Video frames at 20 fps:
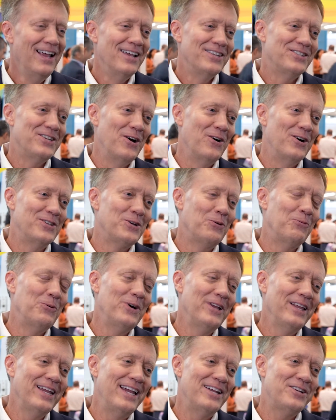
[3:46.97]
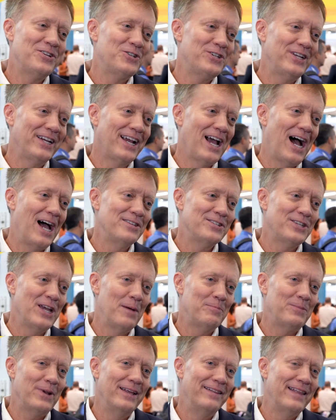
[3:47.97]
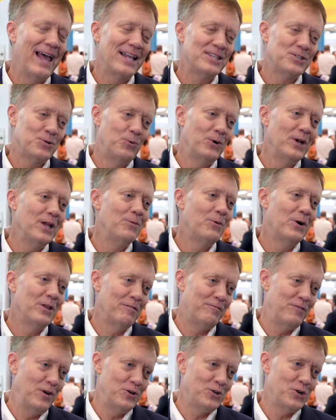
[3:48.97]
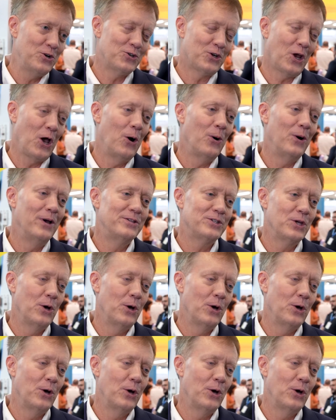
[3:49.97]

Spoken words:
So it's a really interesting concept, and that's really where the future is going.